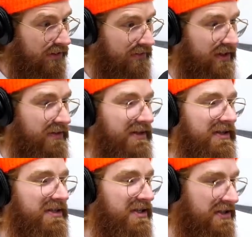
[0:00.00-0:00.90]
And, I
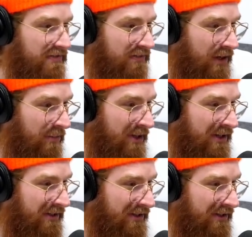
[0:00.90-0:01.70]
can justify paying you.